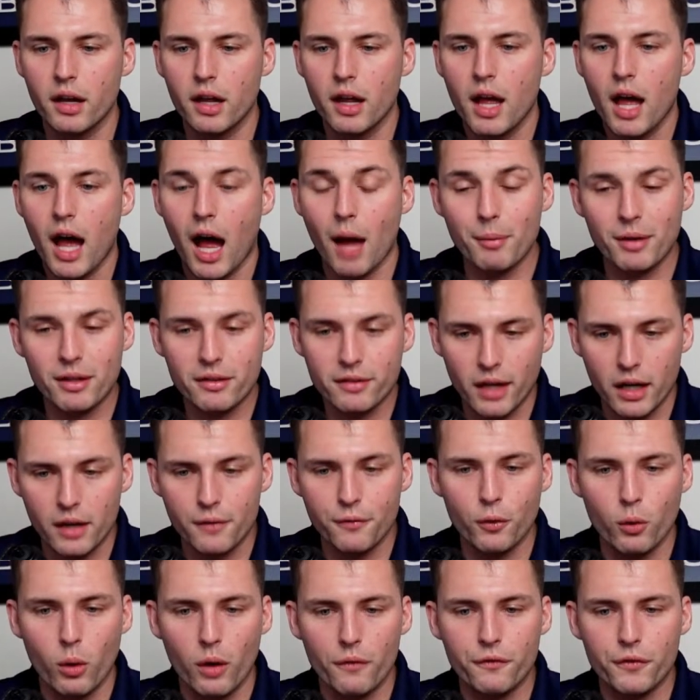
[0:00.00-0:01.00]
I'm
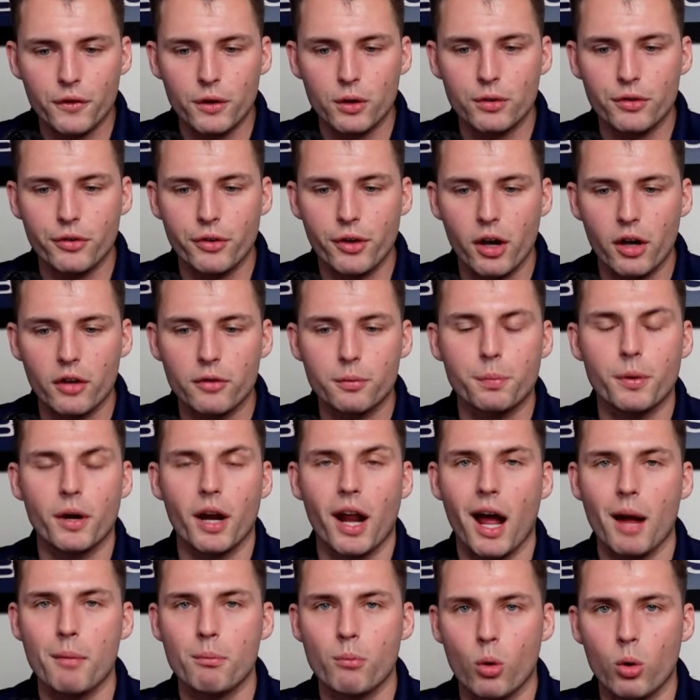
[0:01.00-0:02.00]
excited for what Fields does, but
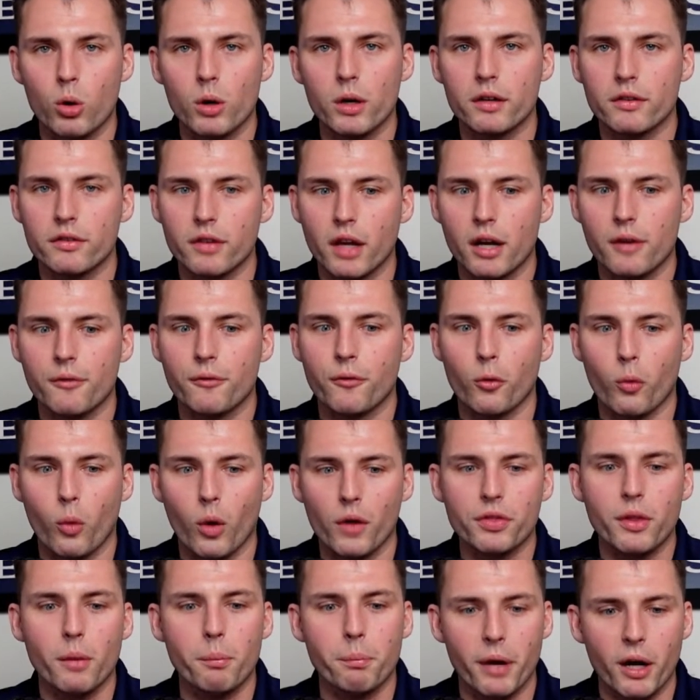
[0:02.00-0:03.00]
I'm more excited for
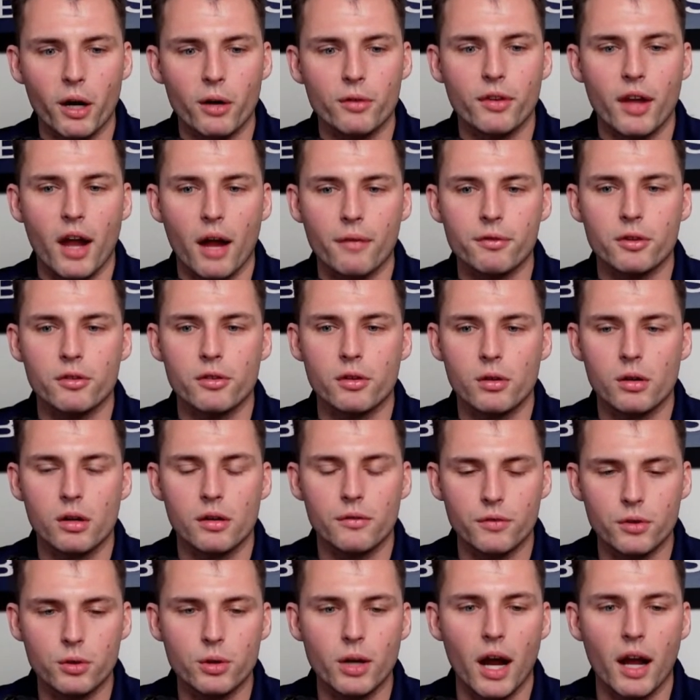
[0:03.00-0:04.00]
what the Bears have to do. And
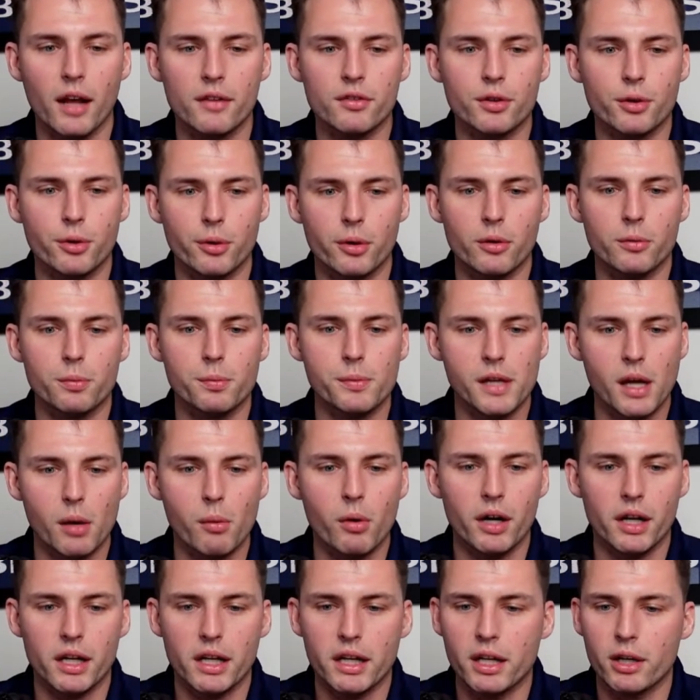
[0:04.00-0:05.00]
if you guys agree with me, I
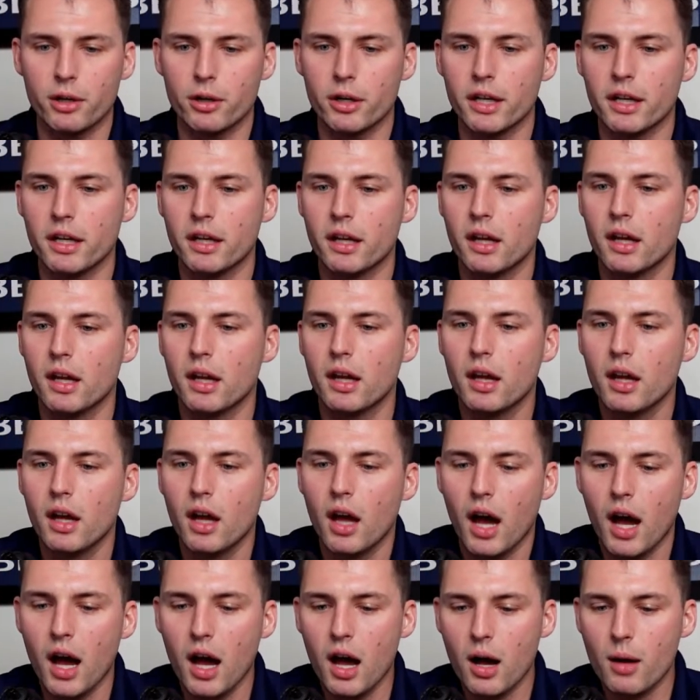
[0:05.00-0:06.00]
want to hear it.
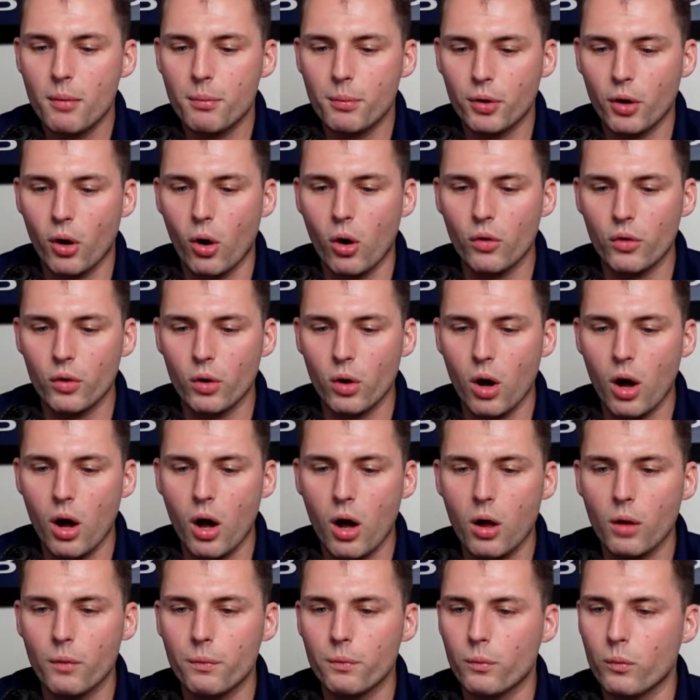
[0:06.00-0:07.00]
Um, but
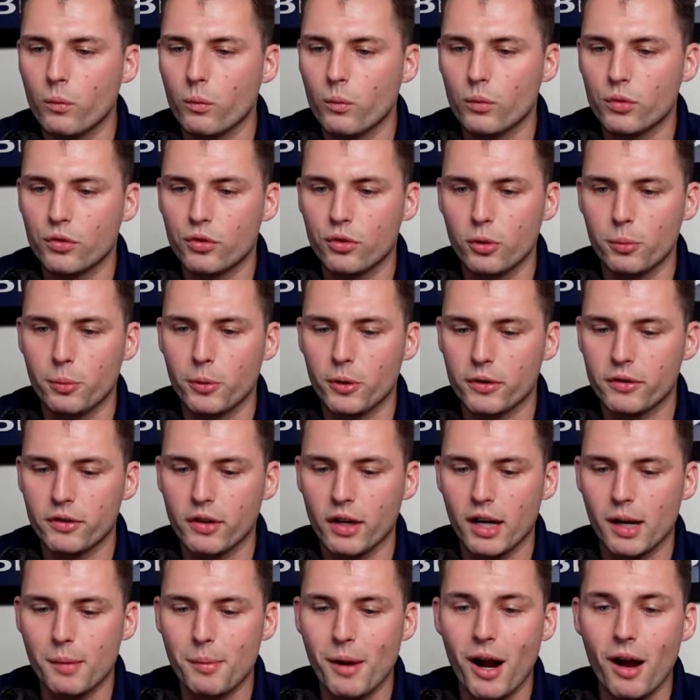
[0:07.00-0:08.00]
overall, super
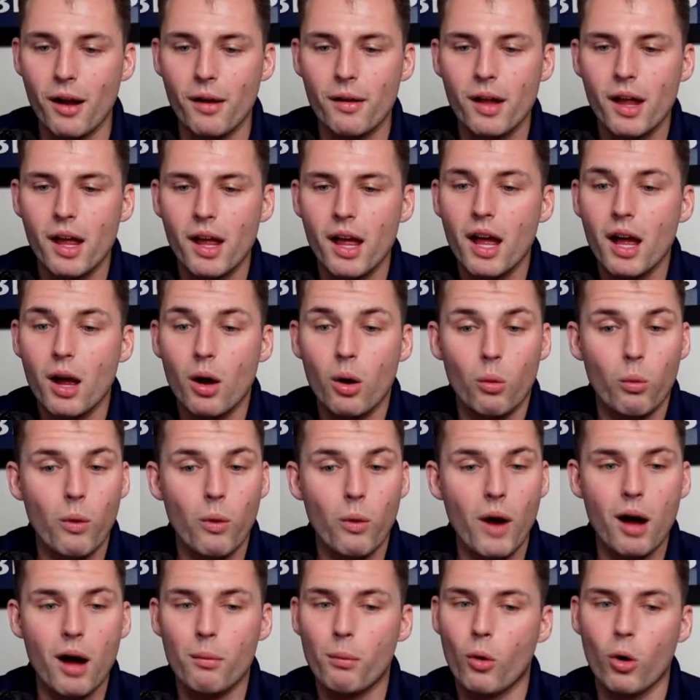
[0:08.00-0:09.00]
excited about it.
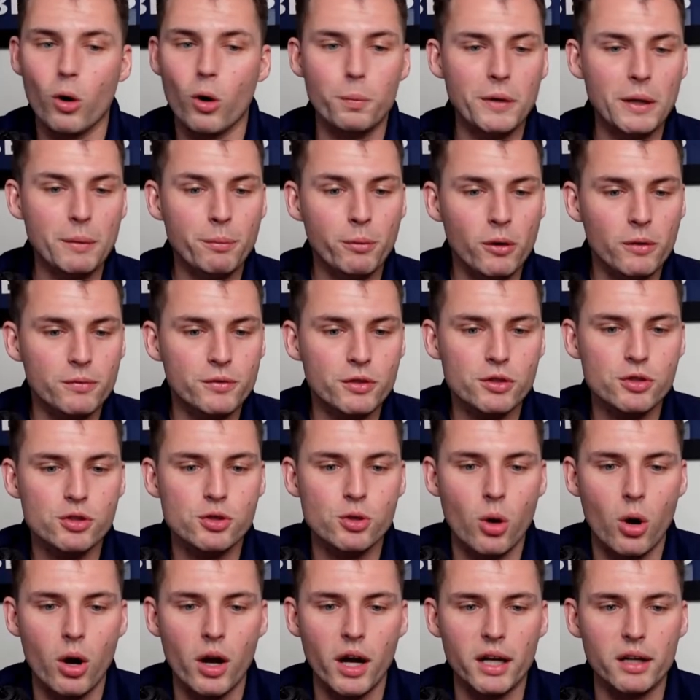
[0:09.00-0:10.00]
Wow, more people have just
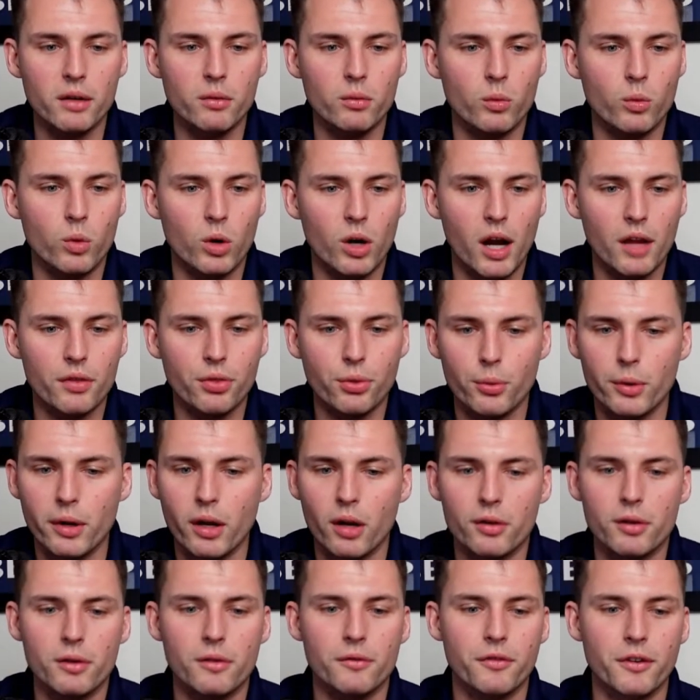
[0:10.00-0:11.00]
joined. We're at three
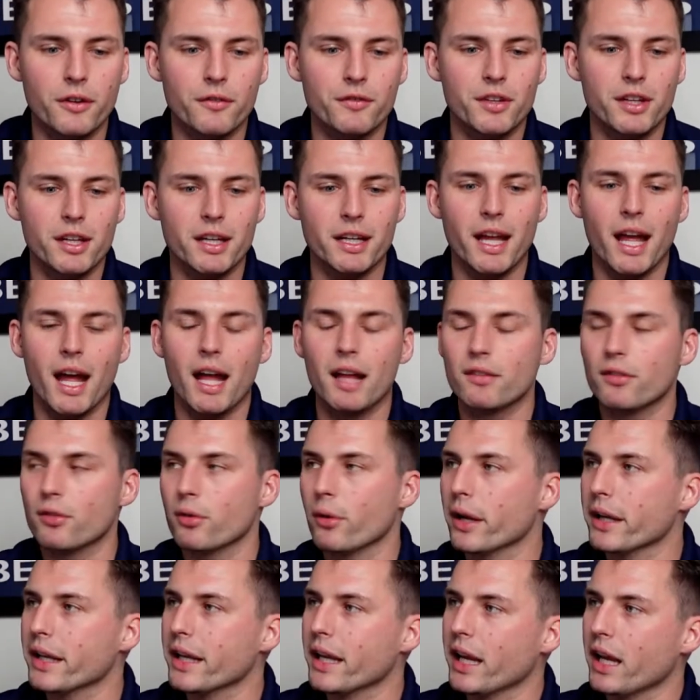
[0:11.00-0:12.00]
hundred fifty again, so
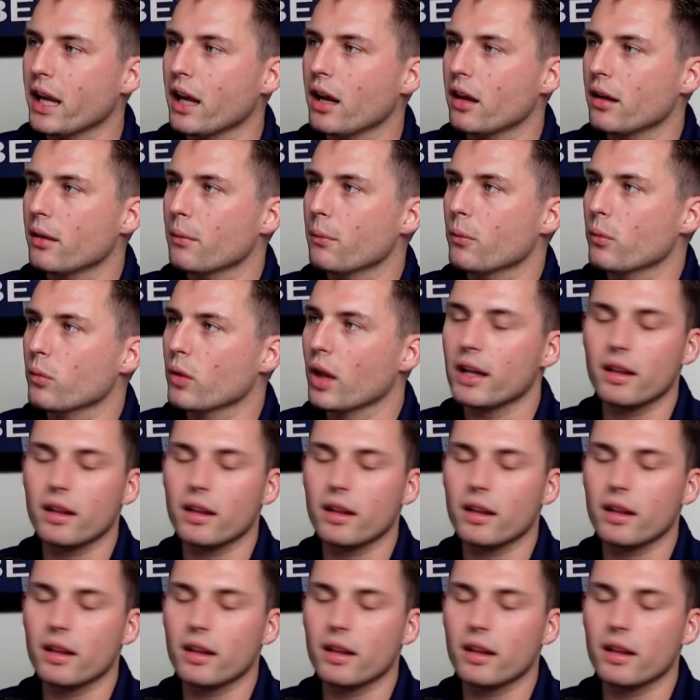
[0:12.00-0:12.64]
I can't. Let,